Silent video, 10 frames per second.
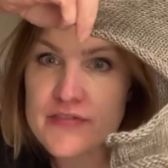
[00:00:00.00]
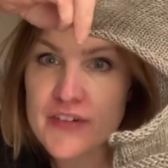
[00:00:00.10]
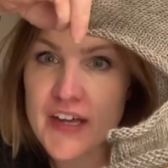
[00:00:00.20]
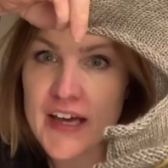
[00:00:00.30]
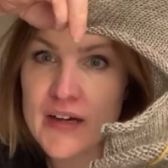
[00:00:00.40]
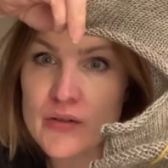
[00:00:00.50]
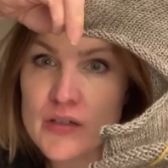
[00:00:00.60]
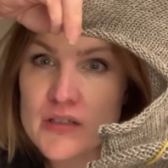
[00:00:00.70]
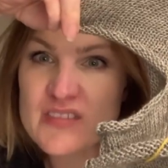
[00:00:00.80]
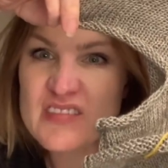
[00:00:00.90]
for
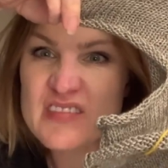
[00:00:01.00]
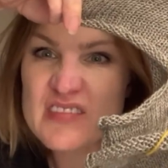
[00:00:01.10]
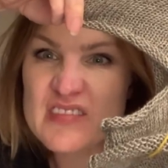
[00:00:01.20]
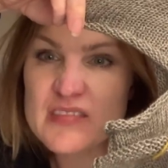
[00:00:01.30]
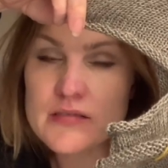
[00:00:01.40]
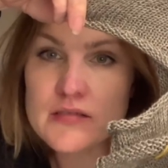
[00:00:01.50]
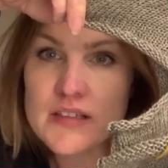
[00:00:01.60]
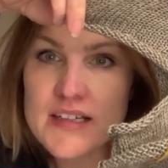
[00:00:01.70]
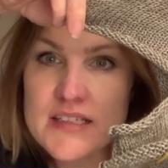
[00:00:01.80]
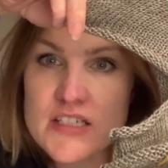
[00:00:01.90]
now.
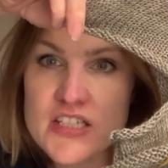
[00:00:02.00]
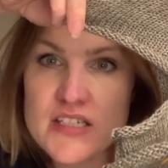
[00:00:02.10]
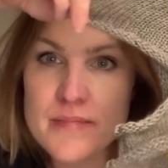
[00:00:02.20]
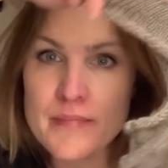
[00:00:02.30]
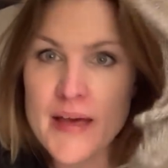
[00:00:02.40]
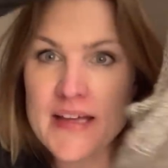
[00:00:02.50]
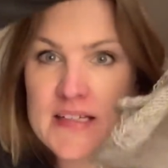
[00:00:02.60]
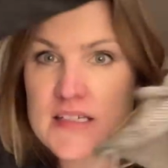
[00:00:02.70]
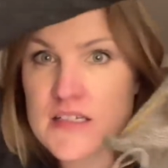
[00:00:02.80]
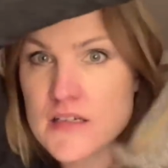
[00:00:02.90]
That's just a mess.